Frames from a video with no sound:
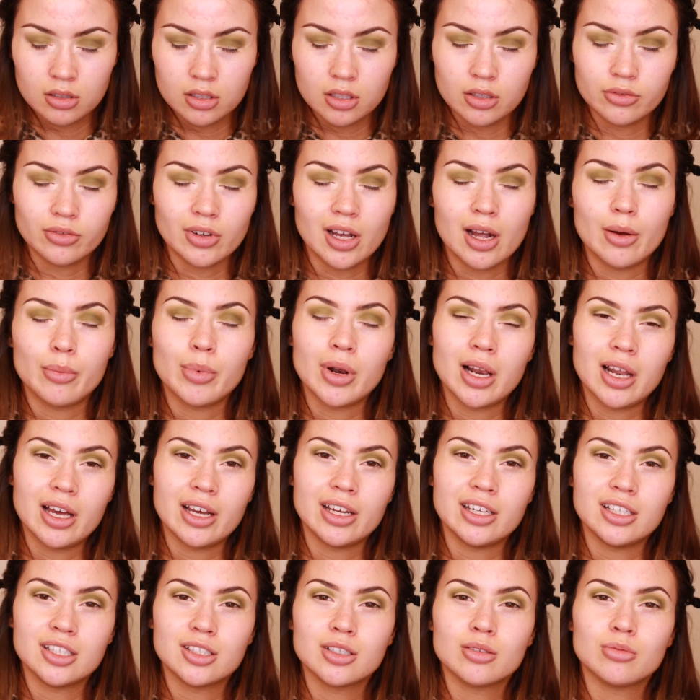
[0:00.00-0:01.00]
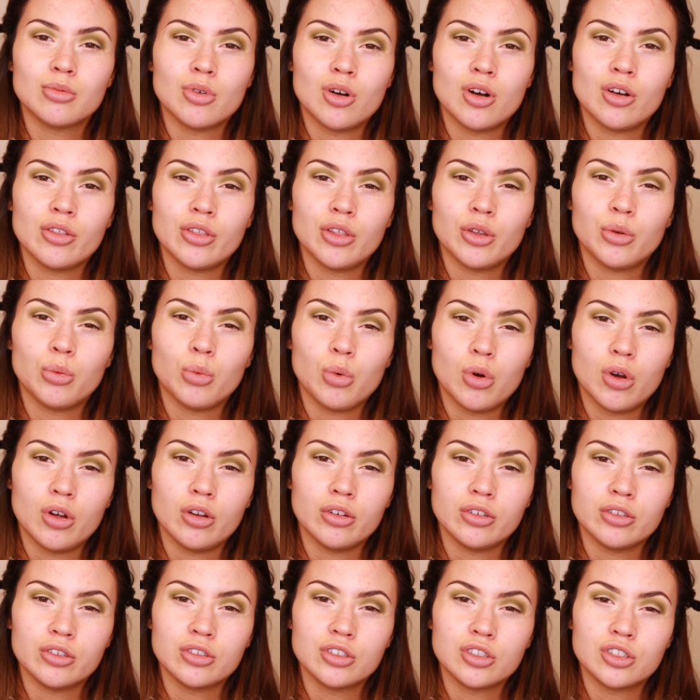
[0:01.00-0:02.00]
you've applied more than
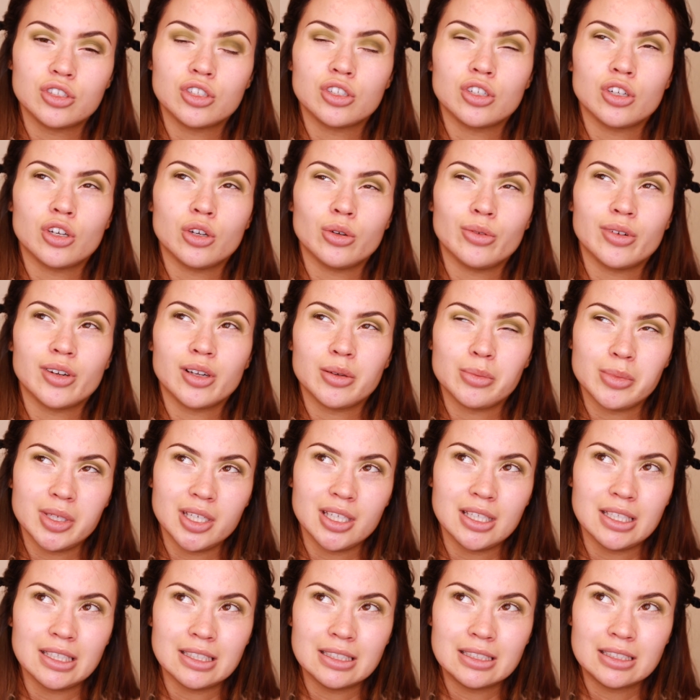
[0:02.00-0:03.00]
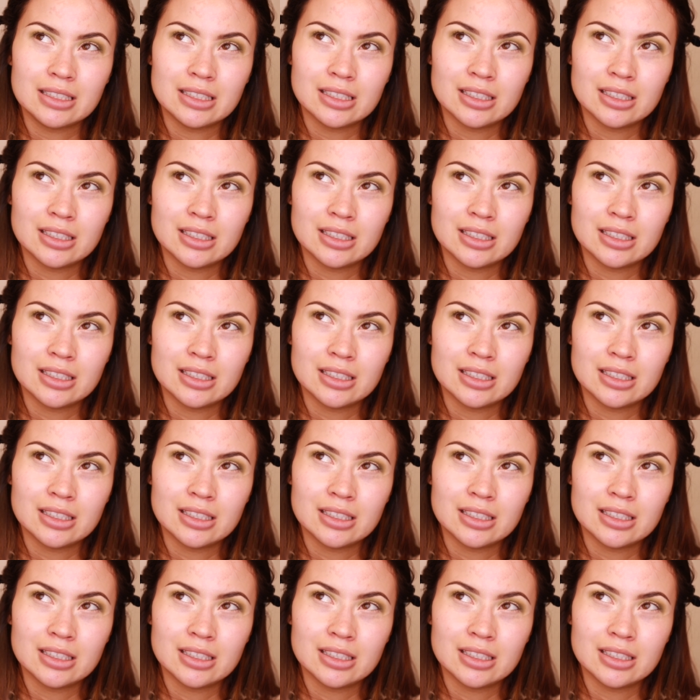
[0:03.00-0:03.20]
one. Do you know what I mean?